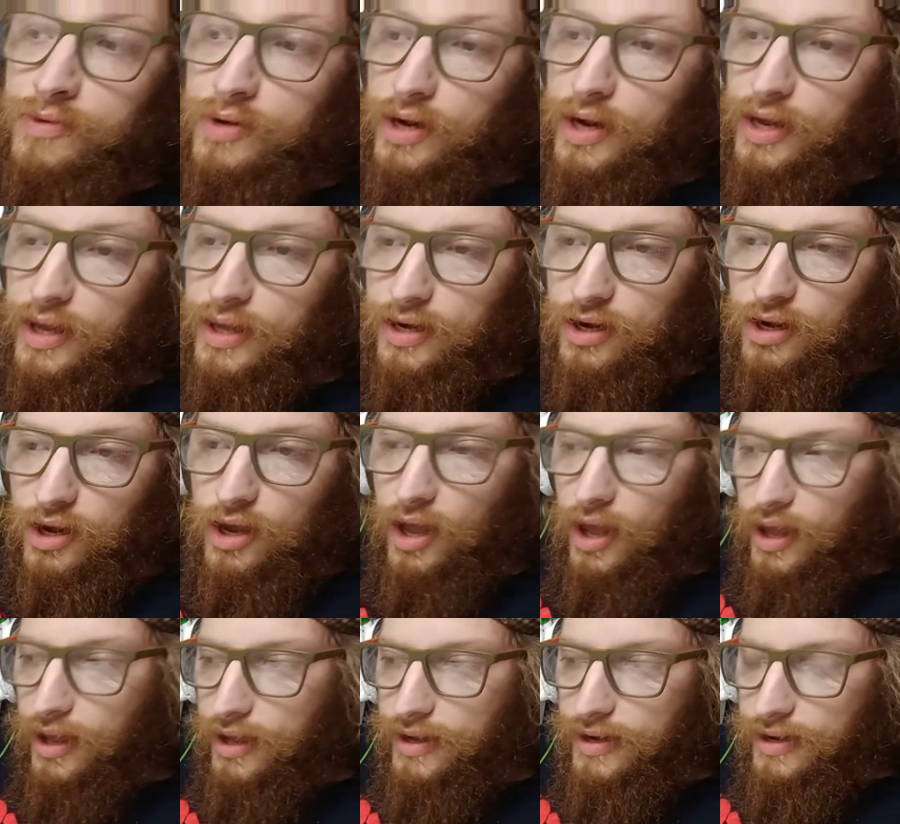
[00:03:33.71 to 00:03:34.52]
it
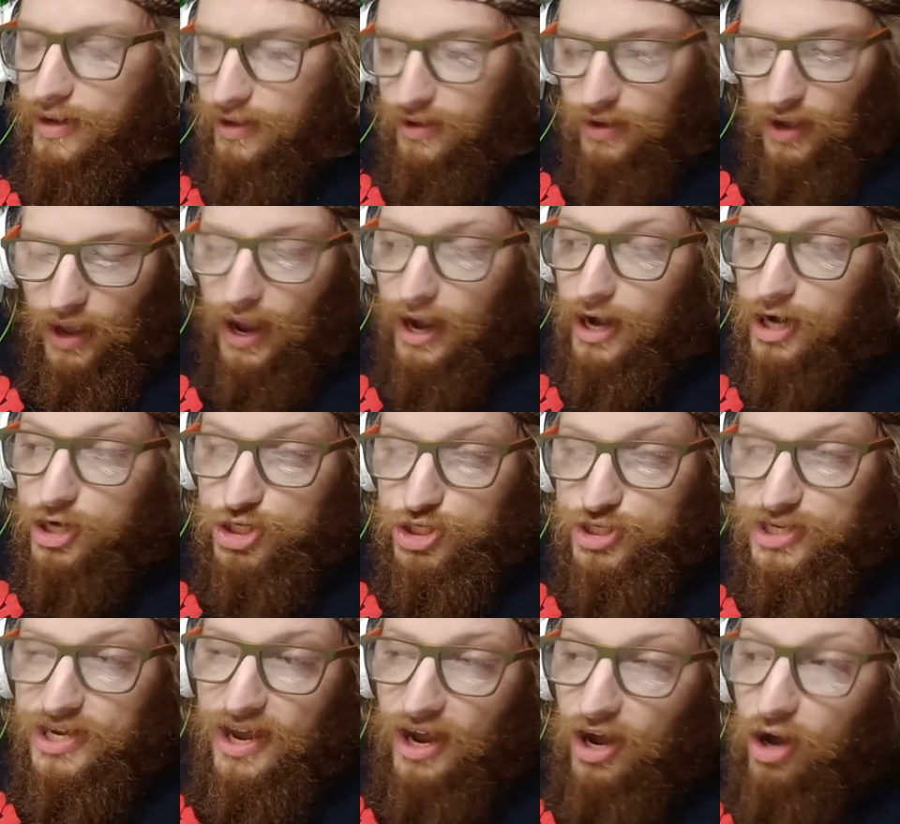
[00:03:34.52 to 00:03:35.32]

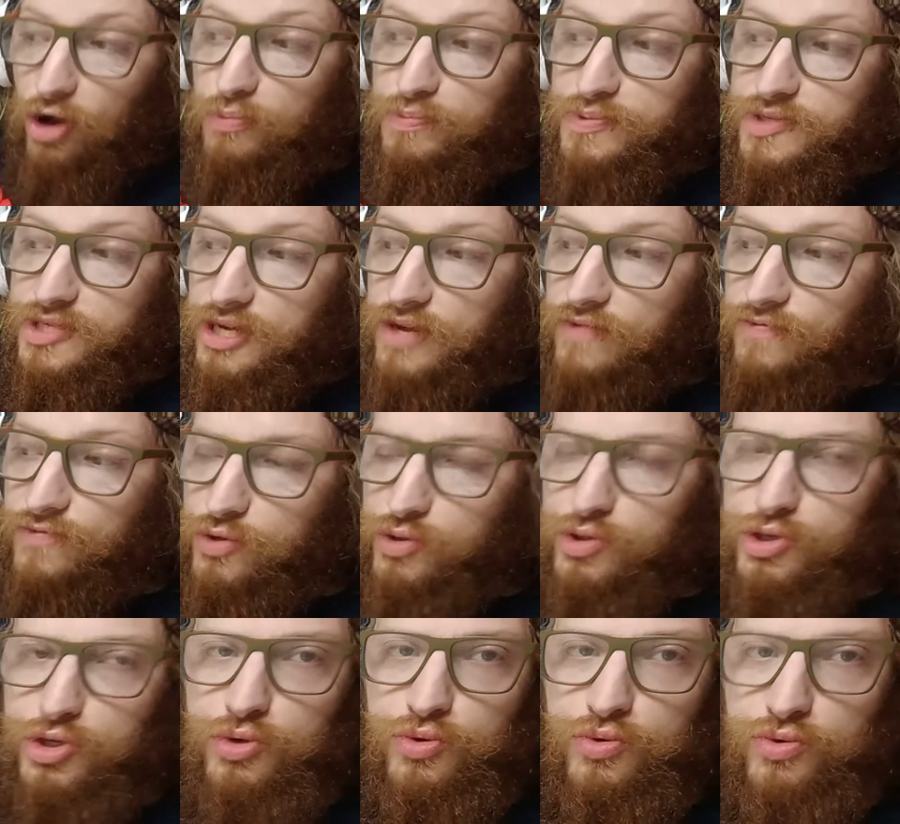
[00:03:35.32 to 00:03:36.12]
actually helps if you
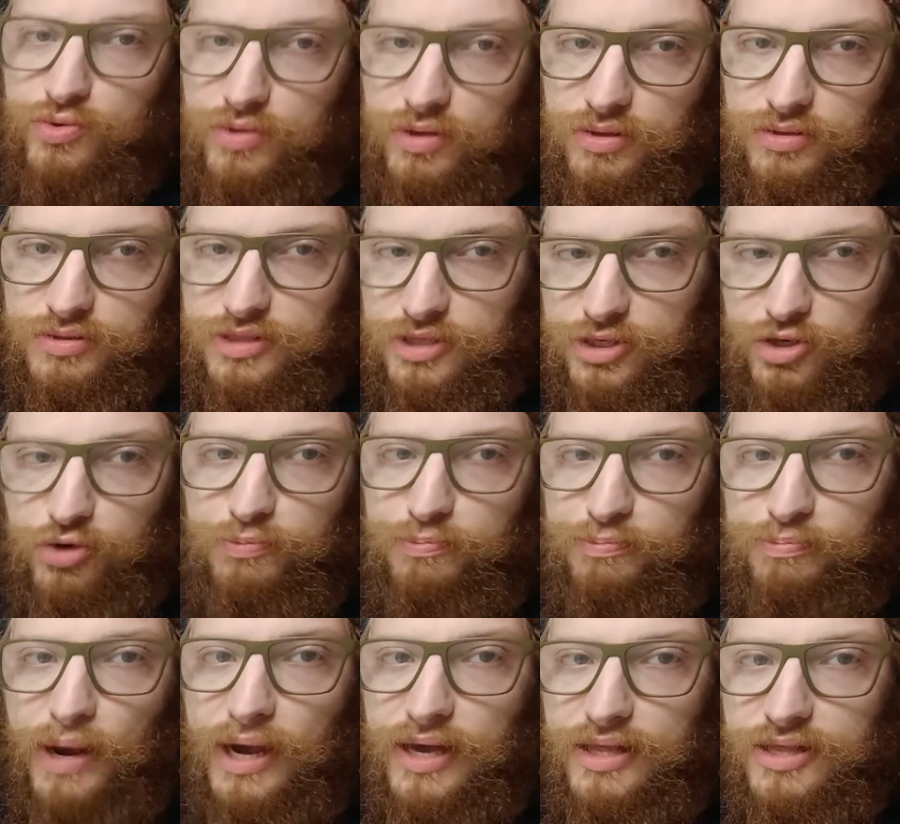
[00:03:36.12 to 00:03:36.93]
do little
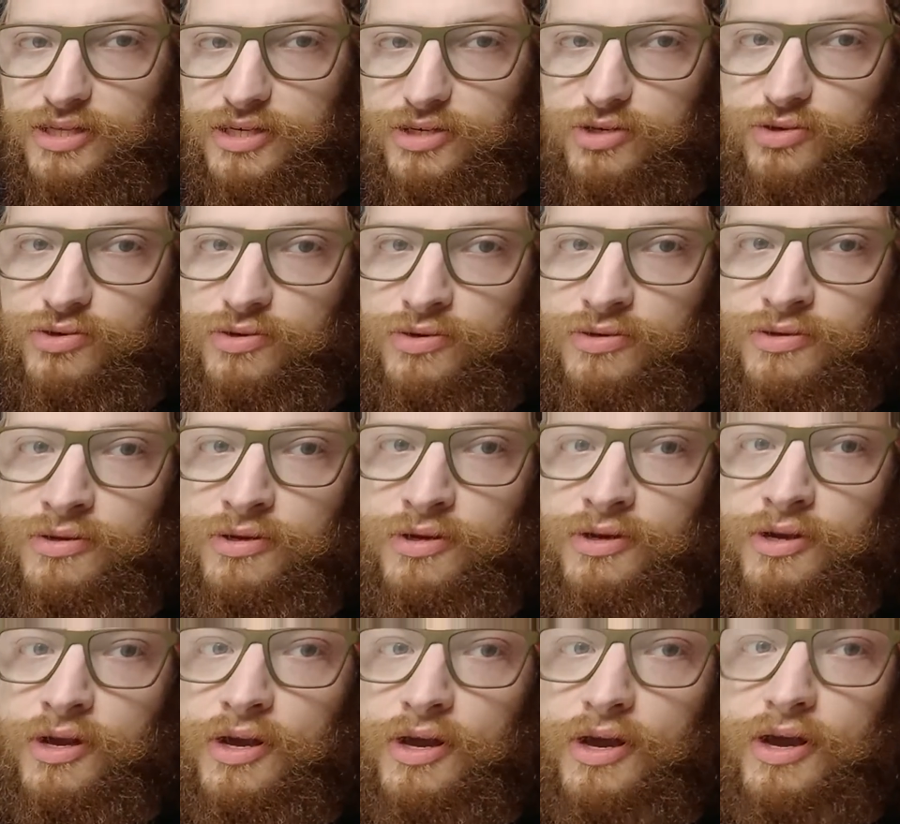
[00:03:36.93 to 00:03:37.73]
by little
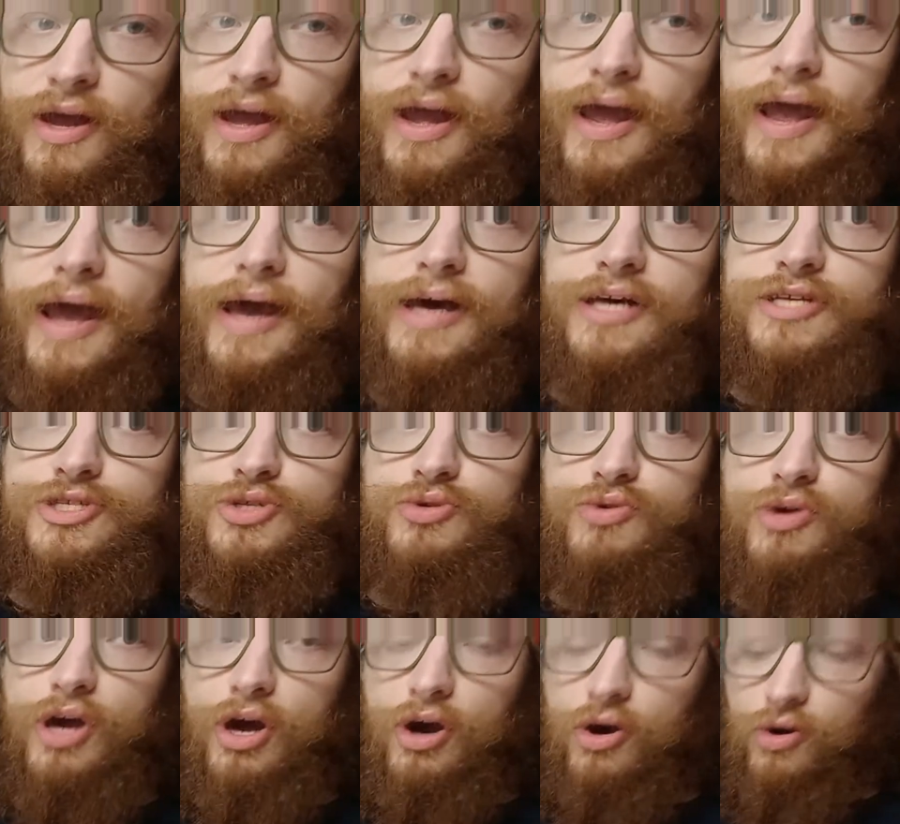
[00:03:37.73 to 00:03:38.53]
as you
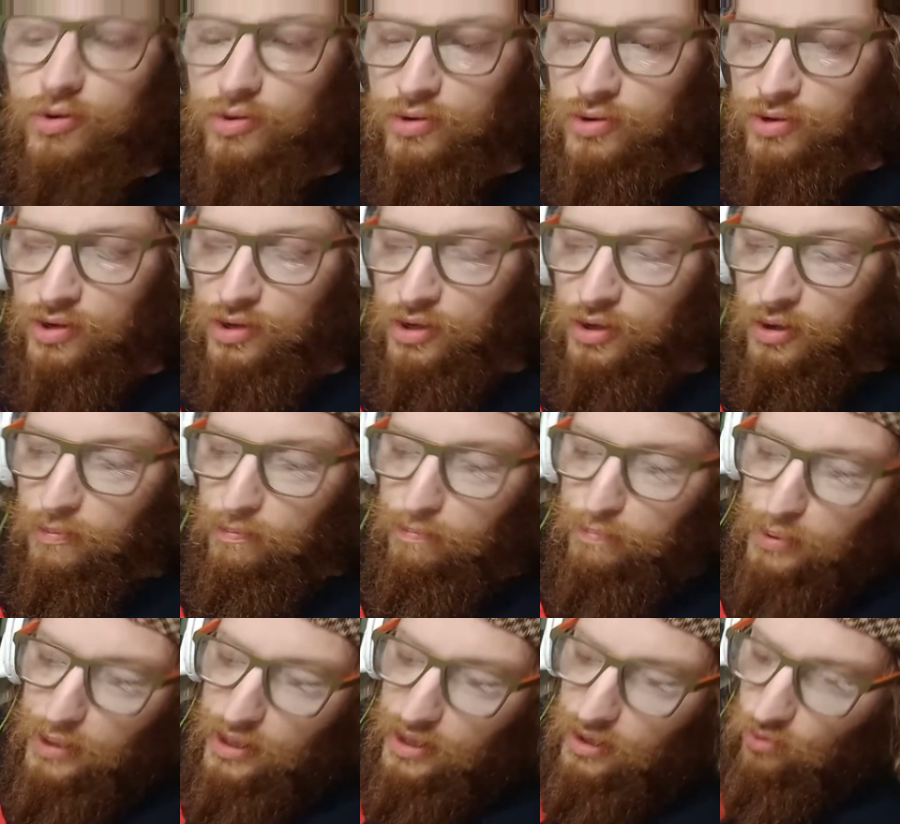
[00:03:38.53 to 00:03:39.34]
go.
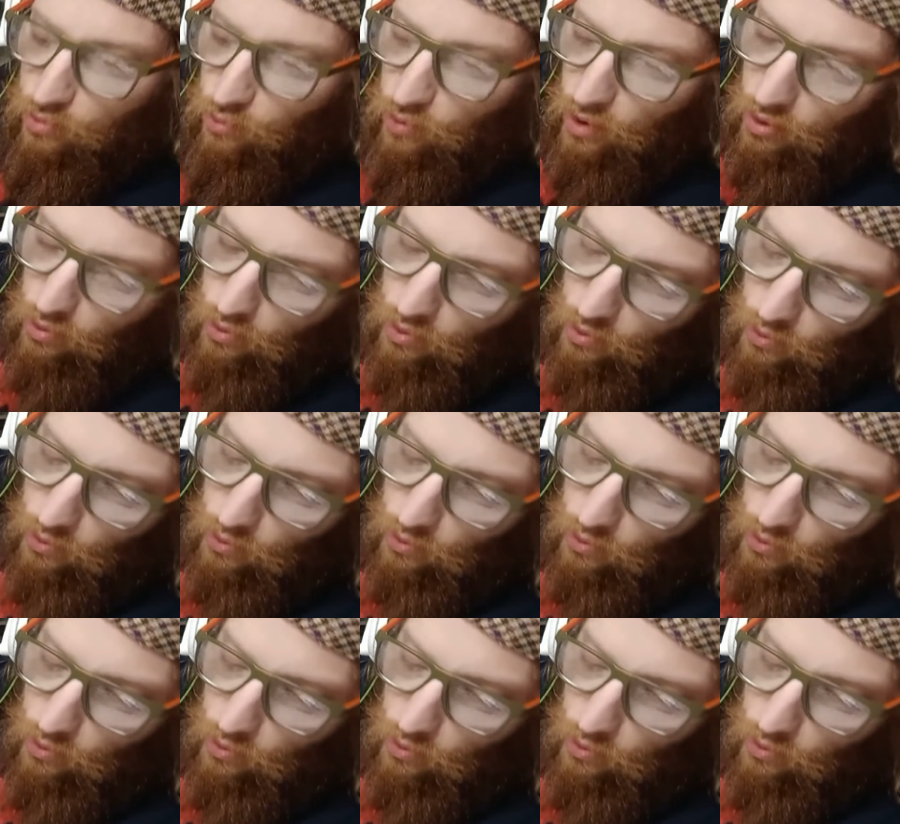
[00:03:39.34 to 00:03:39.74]
But while we